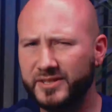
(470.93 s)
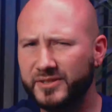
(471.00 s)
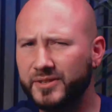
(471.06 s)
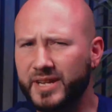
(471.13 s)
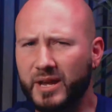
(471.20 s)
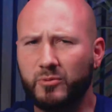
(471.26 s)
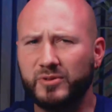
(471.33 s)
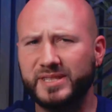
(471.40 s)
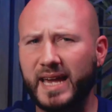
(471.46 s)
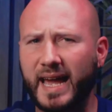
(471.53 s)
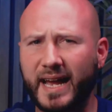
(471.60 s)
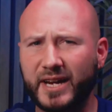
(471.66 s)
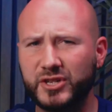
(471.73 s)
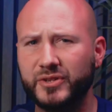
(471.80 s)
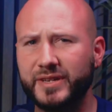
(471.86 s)
at what's
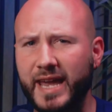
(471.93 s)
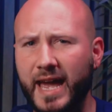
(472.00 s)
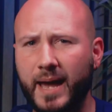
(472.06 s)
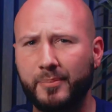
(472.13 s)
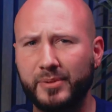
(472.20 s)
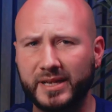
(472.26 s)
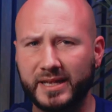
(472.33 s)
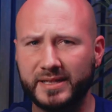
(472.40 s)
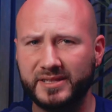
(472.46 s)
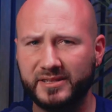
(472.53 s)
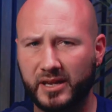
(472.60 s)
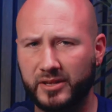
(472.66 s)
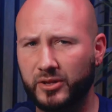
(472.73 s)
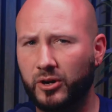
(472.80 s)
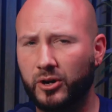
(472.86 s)
actually happening inside the
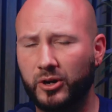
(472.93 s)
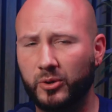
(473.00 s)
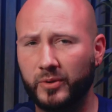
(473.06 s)
heart when it